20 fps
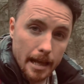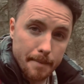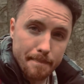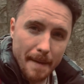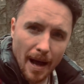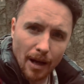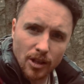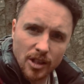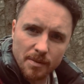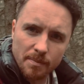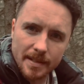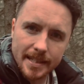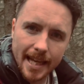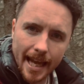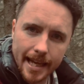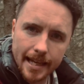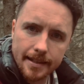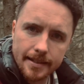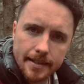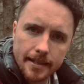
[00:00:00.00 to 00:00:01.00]
bound him
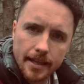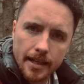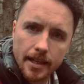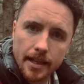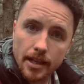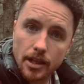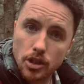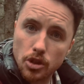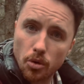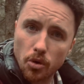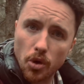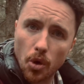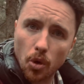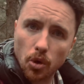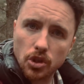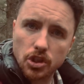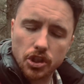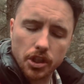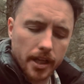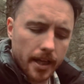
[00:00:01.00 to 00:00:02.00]
tight to an
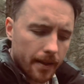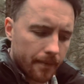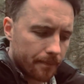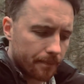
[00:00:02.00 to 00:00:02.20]
oak tree.